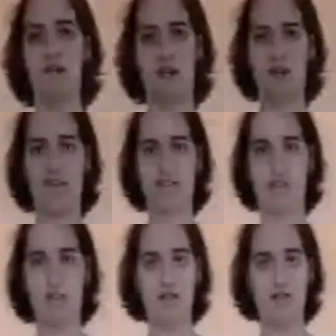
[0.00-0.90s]
How I
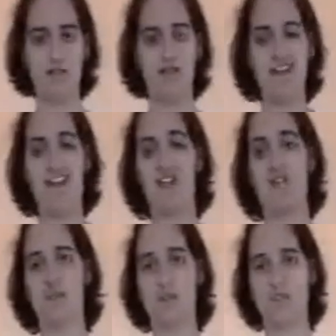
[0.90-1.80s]
started off. You
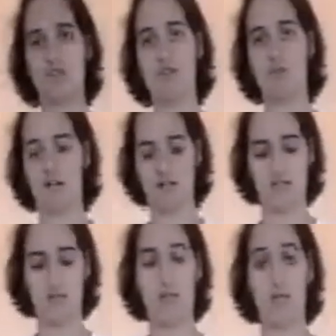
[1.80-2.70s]
want to make sure you practice
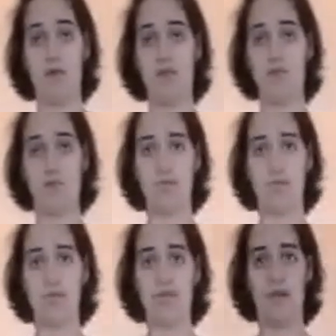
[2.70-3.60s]
with both
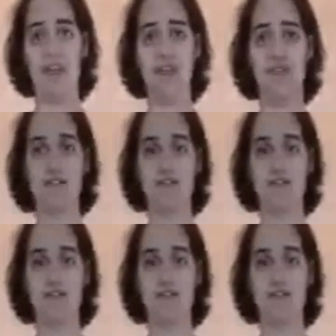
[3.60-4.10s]
hands.